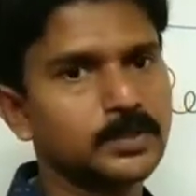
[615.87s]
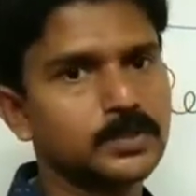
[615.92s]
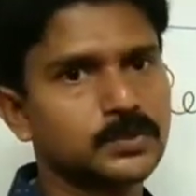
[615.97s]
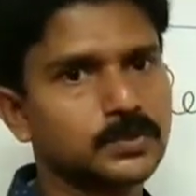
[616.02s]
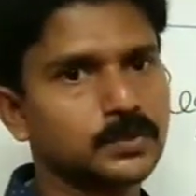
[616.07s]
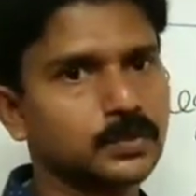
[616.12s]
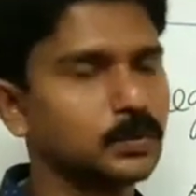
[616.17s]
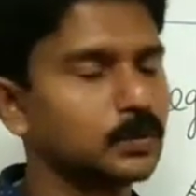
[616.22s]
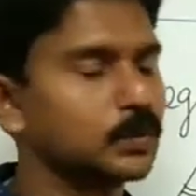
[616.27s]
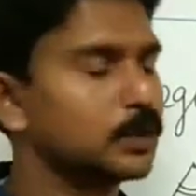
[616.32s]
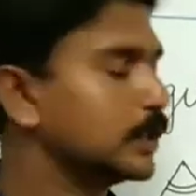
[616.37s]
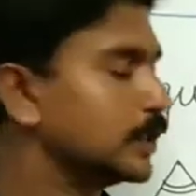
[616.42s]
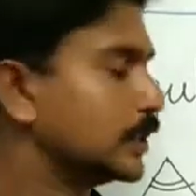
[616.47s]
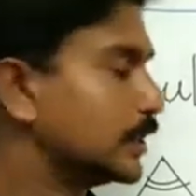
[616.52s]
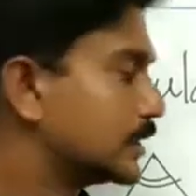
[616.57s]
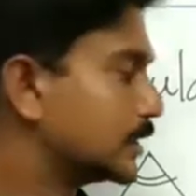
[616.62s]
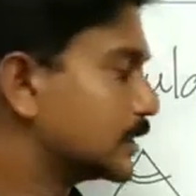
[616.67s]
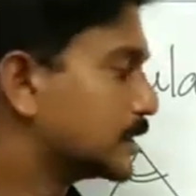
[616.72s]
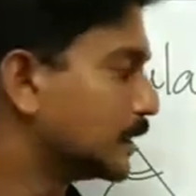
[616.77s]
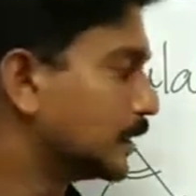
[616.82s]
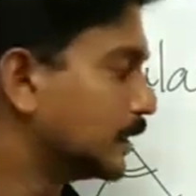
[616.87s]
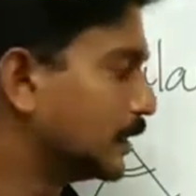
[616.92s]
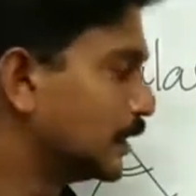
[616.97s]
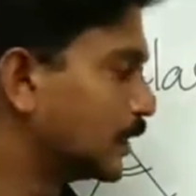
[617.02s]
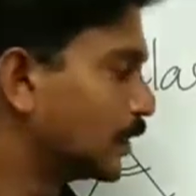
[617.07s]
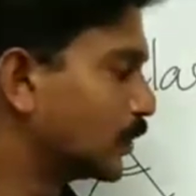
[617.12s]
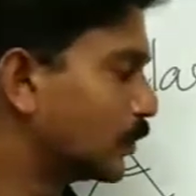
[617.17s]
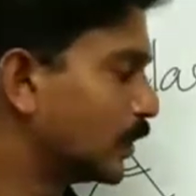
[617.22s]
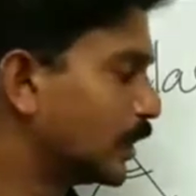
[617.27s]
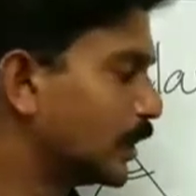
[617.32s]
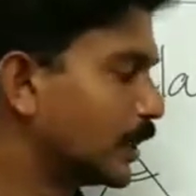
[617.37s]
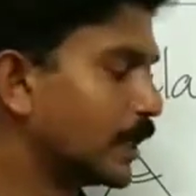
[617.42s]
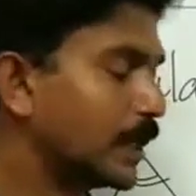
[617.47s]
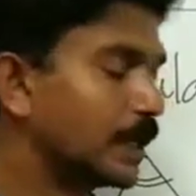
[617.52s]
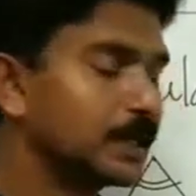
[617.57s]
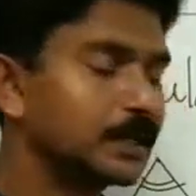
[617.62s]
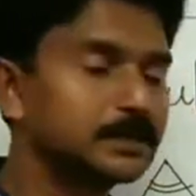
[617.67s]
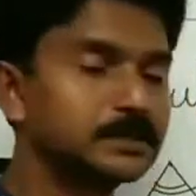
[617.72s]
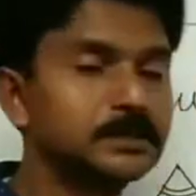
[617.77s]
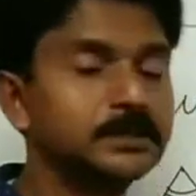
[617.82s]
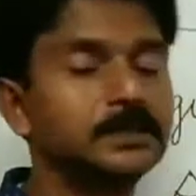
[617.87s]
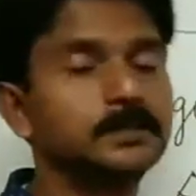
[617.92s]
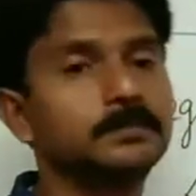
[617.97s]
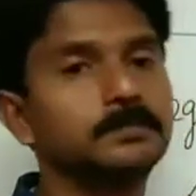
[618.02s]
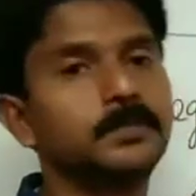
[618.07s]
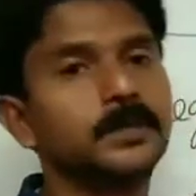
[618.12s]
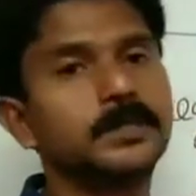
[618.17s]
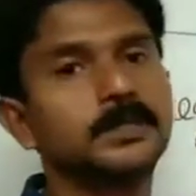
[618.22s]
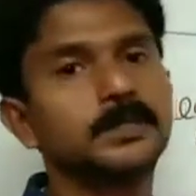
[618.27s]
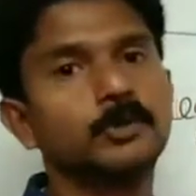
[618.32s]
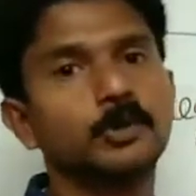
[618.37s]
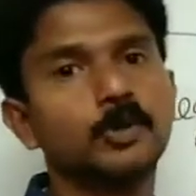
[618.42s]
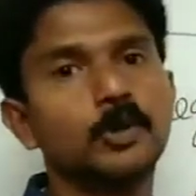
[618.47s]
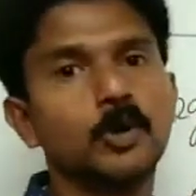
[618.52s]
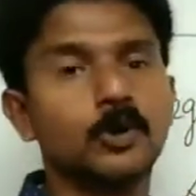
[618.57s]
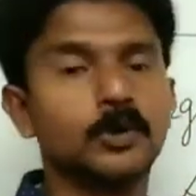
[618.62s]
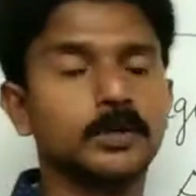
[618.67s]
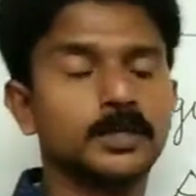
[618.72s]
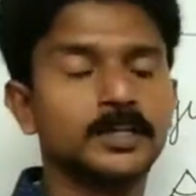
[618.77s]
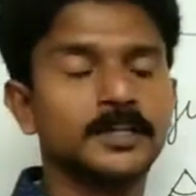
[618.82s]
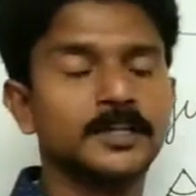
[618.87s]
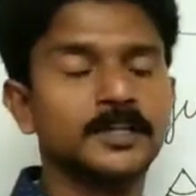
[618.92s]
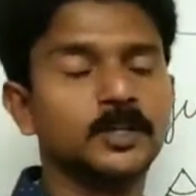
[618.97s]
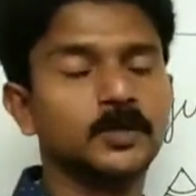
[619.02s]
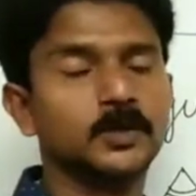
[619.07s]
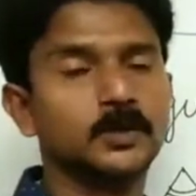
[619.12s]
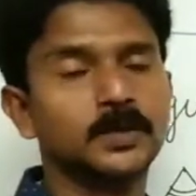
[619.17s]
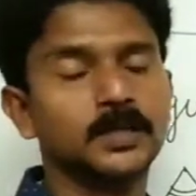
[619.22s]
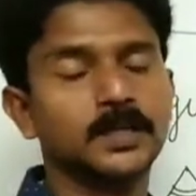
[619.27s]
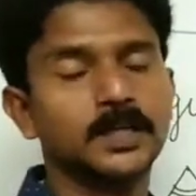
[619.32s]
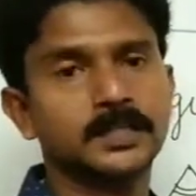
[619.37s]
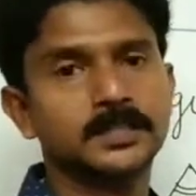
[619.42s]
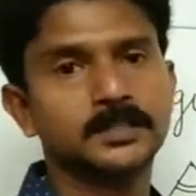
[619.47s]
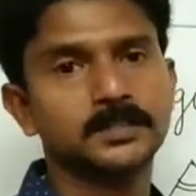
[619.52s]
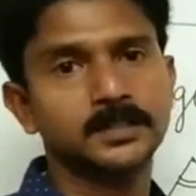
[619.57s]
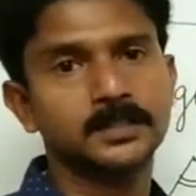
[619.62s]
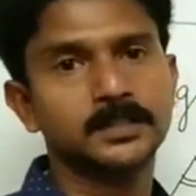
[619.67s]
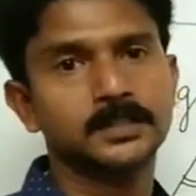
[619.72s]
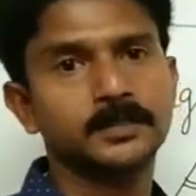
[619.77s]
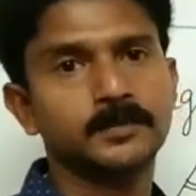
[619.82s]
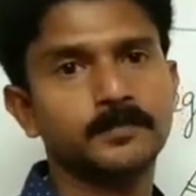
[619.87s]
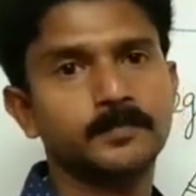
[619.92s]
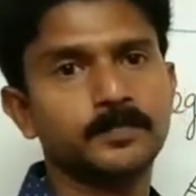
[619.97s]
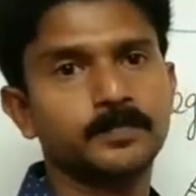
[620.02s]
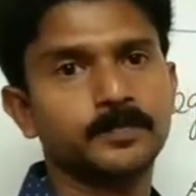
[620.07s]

So it is equal angle but not a equilateral.